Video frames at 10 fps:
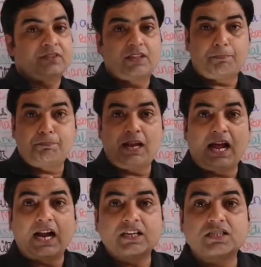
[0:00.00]
the
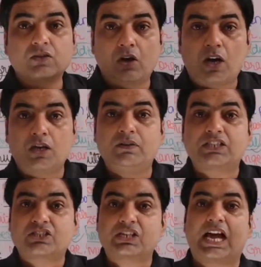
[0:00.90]
plants
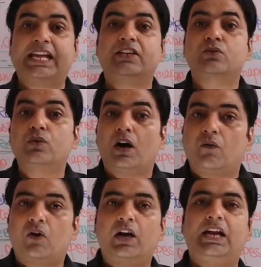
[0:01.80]
always try to
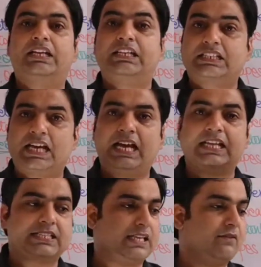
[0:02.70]
avoid, it
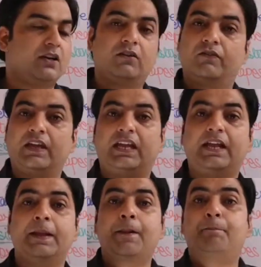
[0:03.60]
has several
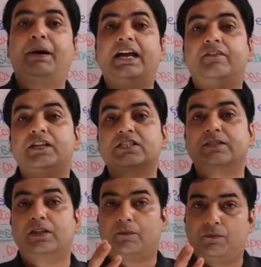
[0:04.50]
ways by which
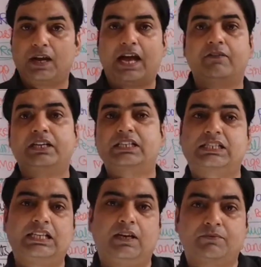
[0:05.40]
the flower
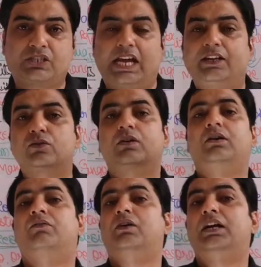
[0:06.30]
itself try to
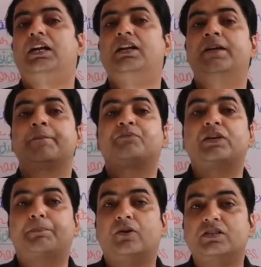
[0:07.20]
avoid
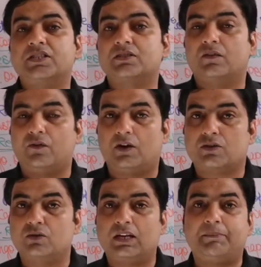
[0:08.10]
the process of
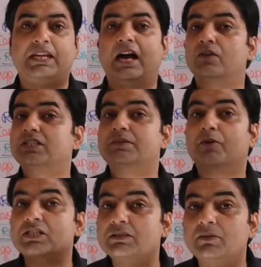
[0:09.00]
autogamy. How is it
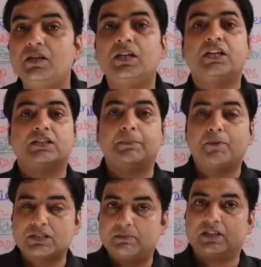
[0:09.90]
possible? The
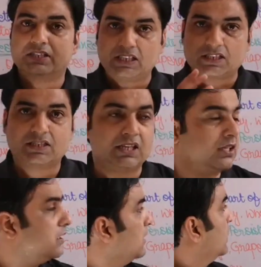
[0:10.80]
possibility is
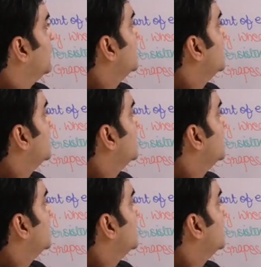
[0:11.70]
done,